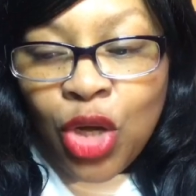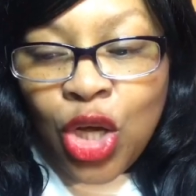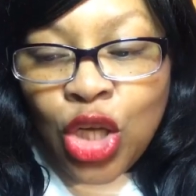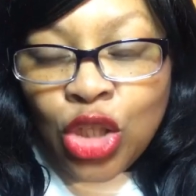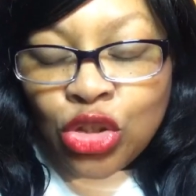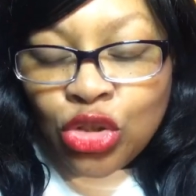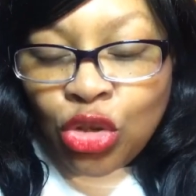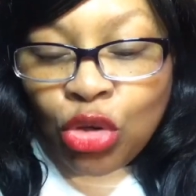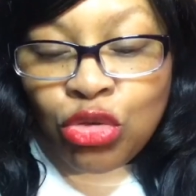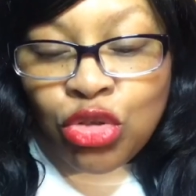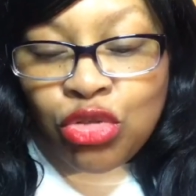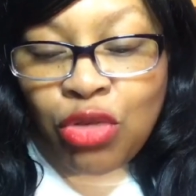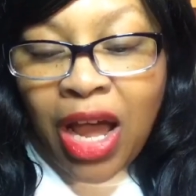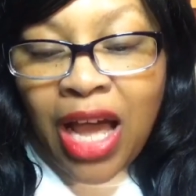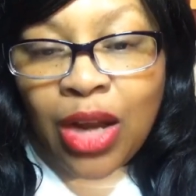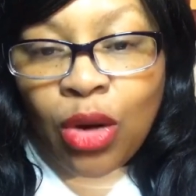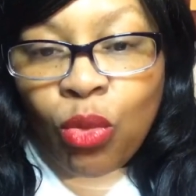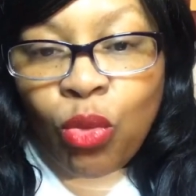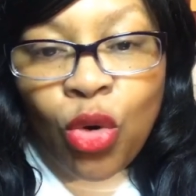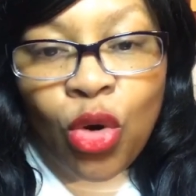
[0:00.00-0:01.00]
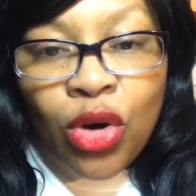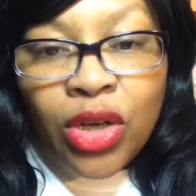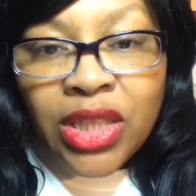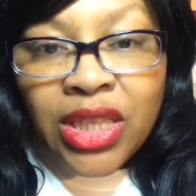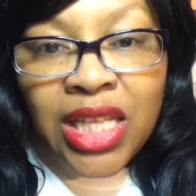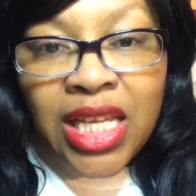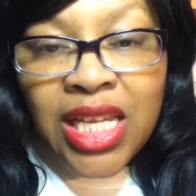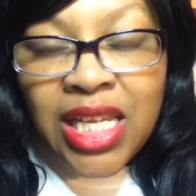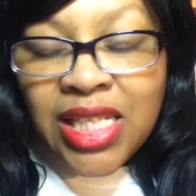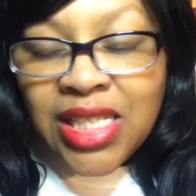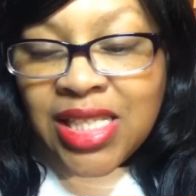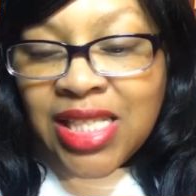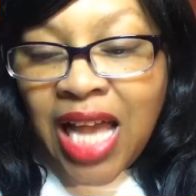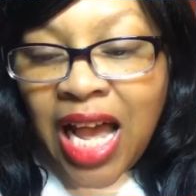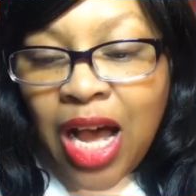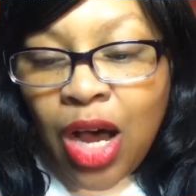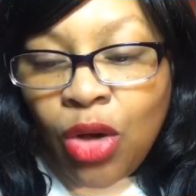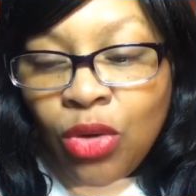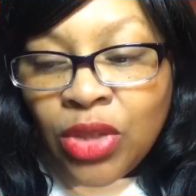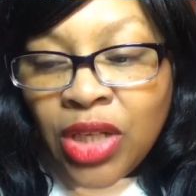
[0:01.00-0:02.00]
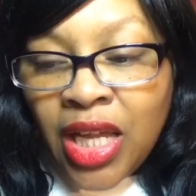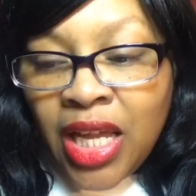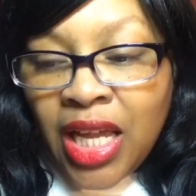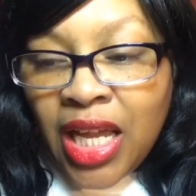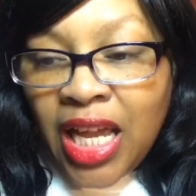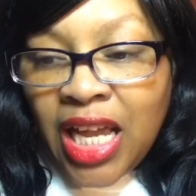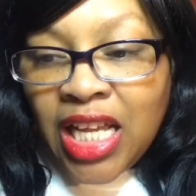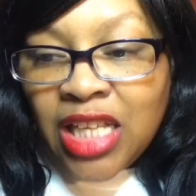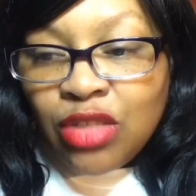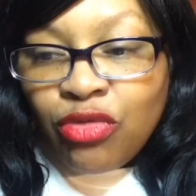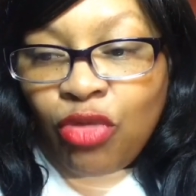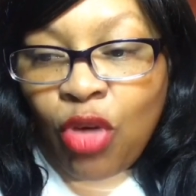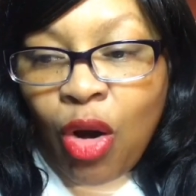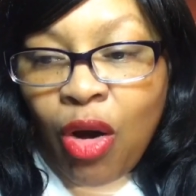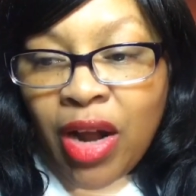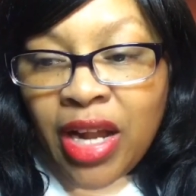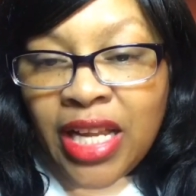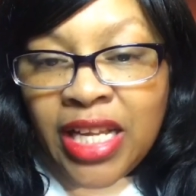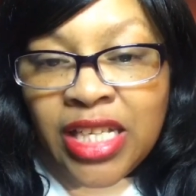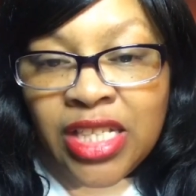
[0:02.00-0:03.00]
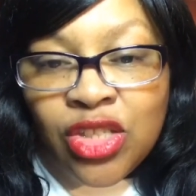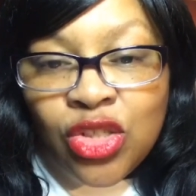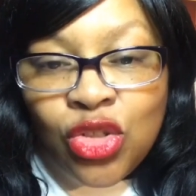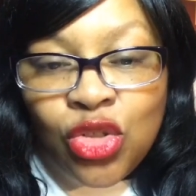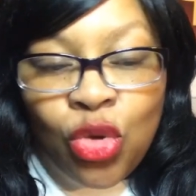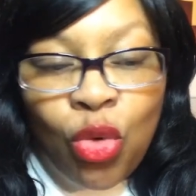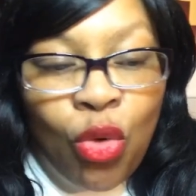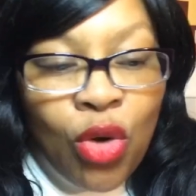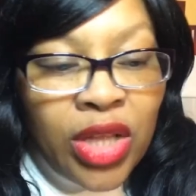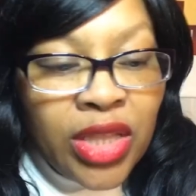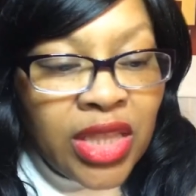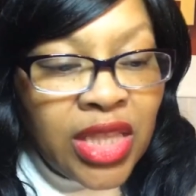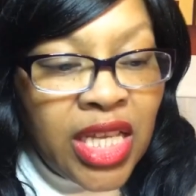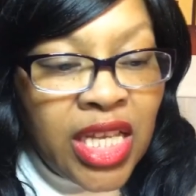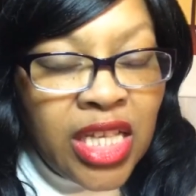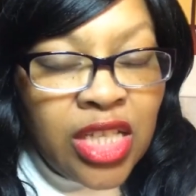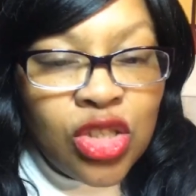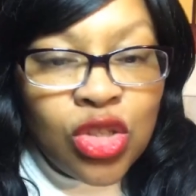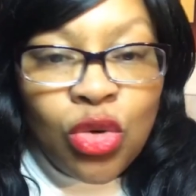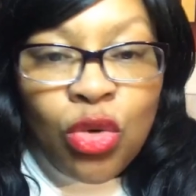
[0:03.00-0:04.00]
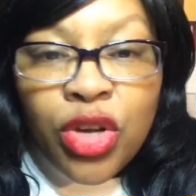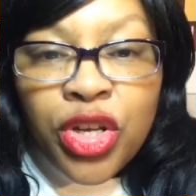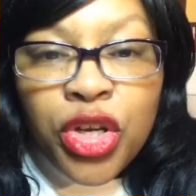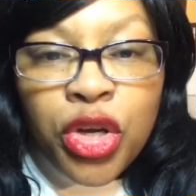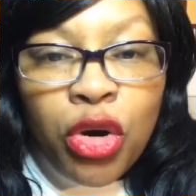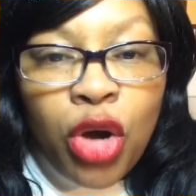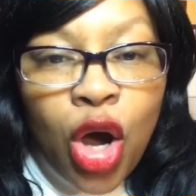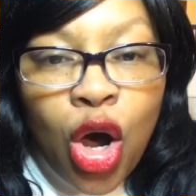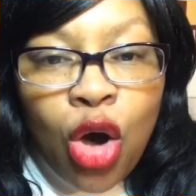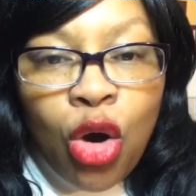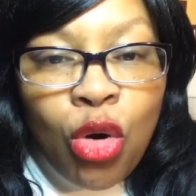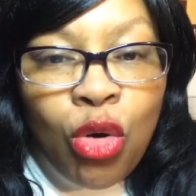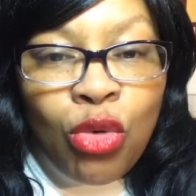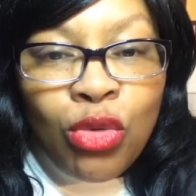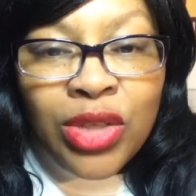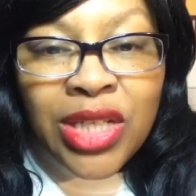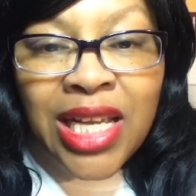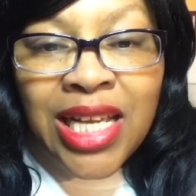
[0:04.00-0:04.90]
Don't try to work things out as far as doing things on your own.